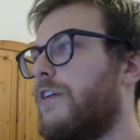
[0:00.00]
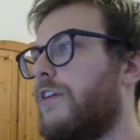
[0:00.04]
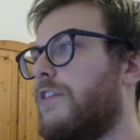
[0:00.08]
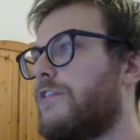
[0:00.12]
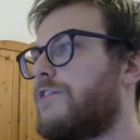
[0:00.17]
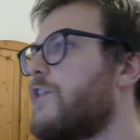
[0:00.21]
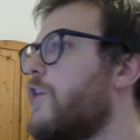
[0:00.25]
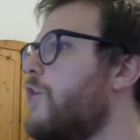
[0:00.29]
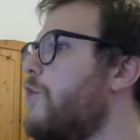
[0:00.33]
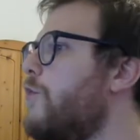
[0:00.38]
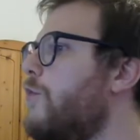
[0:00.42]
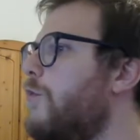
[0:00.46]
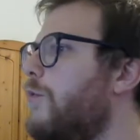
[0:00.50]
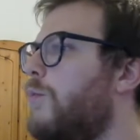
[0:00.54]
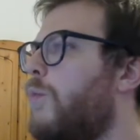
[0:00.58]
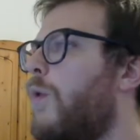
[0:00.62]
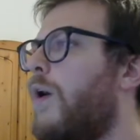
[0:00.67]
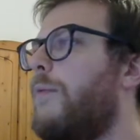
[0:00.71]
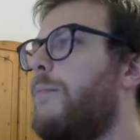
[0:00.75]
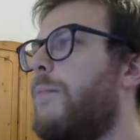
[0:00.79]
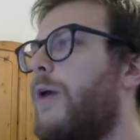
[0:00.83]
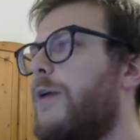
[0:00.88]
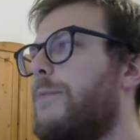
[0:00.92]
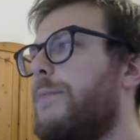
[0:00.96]
so
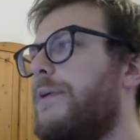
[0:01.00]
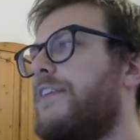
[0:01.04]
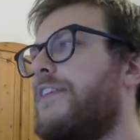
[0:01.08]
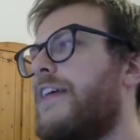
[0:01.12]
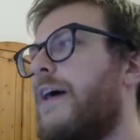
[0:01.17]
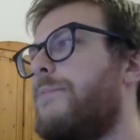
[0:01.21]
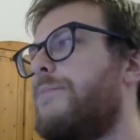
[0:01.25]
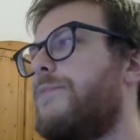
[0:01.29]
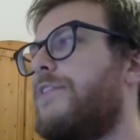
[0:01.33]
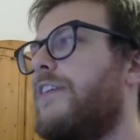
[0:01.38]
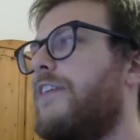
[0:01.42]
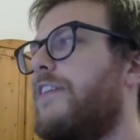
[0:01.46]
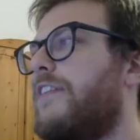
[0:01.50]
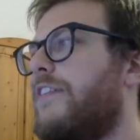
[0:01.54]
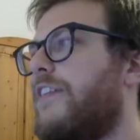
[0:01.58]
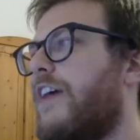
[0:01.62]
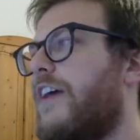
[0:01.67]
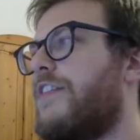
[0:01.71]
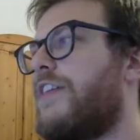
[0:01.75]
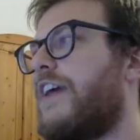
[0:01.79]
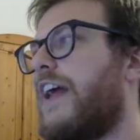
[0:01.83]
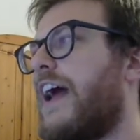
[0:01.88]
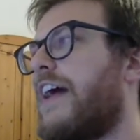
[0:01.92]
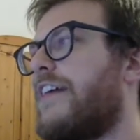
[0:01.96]
one might be tempted to
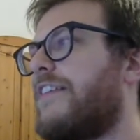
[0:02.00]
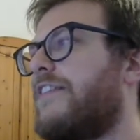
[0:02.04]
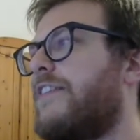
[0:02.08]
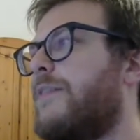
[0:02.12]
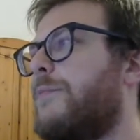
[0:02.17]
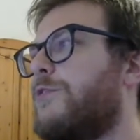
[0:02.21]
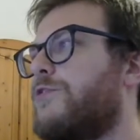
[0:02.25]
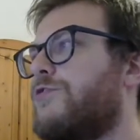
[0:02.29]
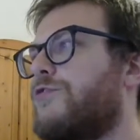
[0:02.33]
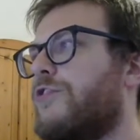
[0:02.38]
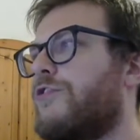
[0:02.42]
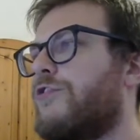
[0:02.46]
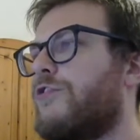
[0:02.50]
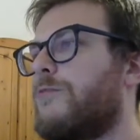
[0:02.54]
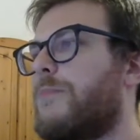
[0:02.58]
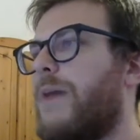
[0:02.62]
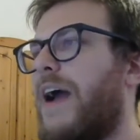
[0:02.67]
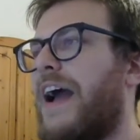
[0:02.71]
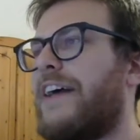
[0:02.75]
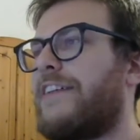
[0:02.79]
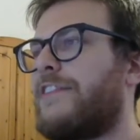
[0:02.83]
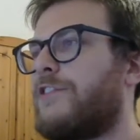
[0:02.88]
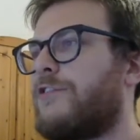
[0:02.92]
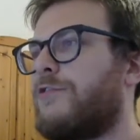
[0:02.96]
say that it has symmetry group
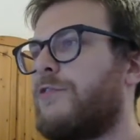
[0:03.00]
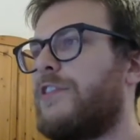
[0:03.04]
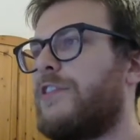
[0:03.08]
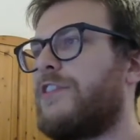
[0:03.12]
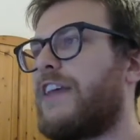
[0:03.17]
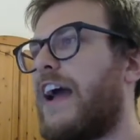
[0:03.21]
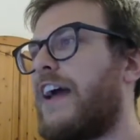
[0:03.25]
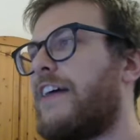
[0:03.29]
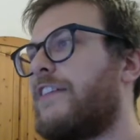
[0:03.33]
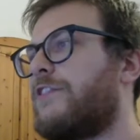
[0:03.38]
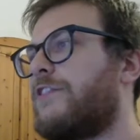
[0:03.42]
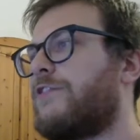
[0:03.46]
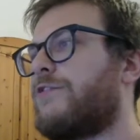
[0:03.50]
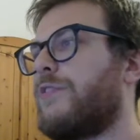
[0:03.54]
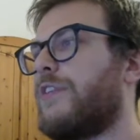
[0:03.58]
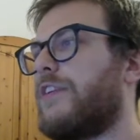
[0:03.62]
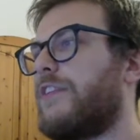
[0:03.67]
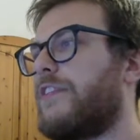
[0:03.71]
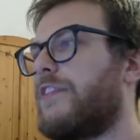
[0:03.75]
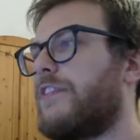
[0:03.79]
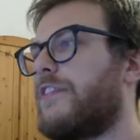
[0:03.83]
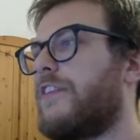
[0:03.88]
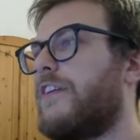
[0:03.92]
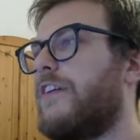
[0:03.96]
asterisk
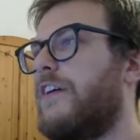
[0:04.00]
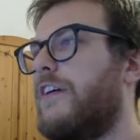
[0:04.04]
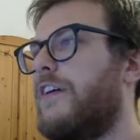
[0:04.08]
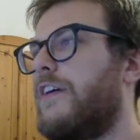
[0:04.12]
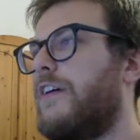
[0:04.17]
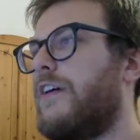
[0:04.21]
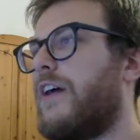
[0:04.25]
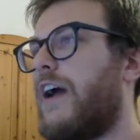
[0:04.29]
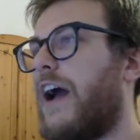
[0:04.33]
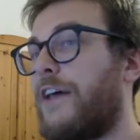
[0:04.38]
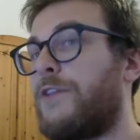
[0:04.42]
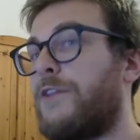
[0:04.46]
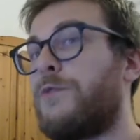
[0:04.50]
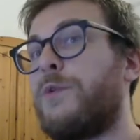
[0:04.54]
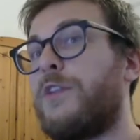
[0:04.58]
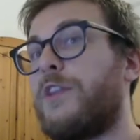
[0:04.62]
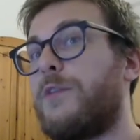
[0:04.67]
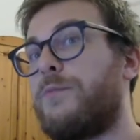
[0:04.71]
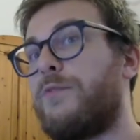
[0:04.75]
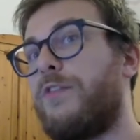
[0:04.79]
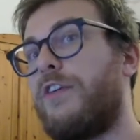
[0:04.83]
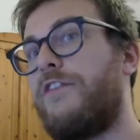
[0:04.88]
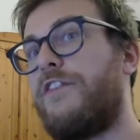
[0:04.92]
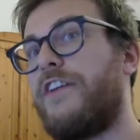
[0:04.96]
asterisk, as with
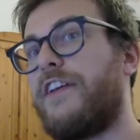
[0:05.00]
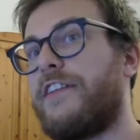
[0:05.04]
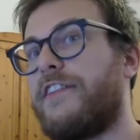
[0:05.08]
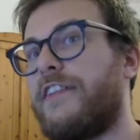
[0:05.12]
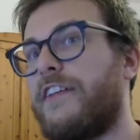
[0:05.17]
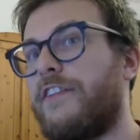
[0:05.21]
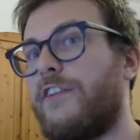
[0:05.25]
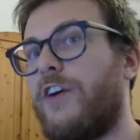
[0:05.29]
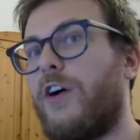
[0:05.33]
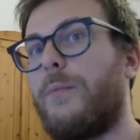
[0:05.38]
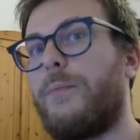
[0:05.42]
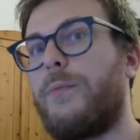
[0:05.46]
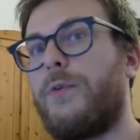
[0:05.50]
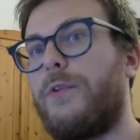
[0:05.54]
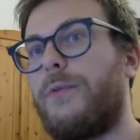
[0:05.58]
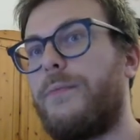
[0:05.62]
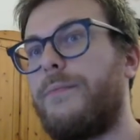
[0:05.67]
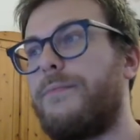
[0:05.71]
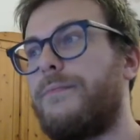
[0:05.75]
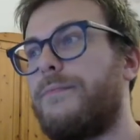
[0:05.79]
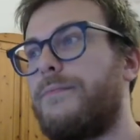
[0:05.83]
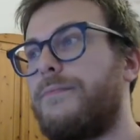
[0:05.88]
the previous example.